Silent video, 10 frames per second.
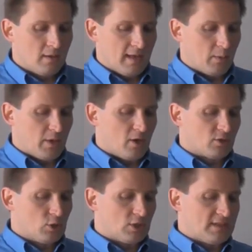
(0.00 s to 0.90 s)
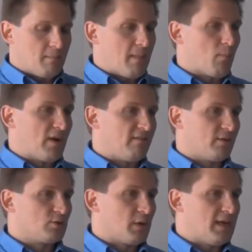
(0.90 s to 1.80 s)
And we also looked at membrane
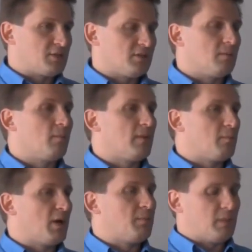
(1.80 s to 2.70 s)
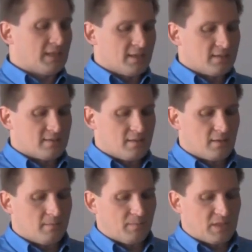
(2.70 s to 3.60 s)
filtration. But because
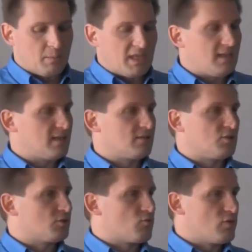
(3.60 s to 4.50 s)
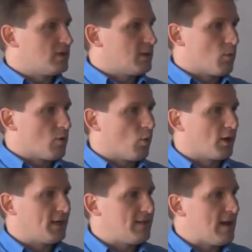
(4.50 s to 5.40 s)
the media just really weren't
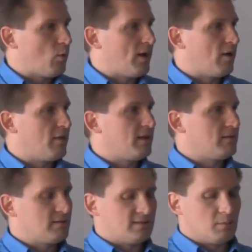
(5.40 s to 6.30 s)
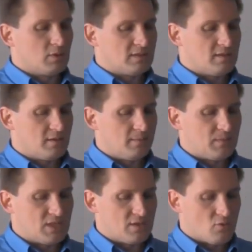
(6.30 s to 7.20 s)
working that well, similar
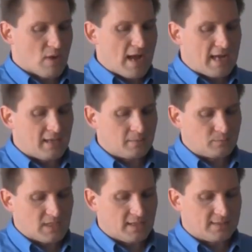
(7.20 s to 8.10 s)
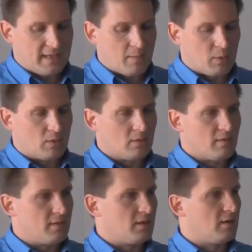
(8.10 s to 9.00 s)
to the rye example,
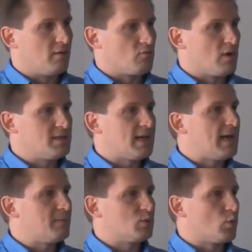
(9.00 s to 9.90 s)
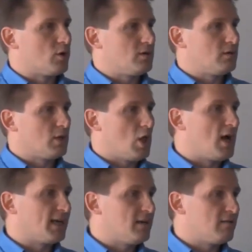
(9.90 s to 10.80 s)
the run times weren't
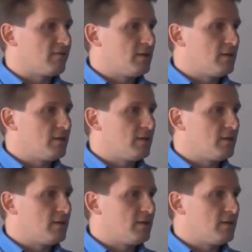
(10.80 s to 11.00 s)
long enough,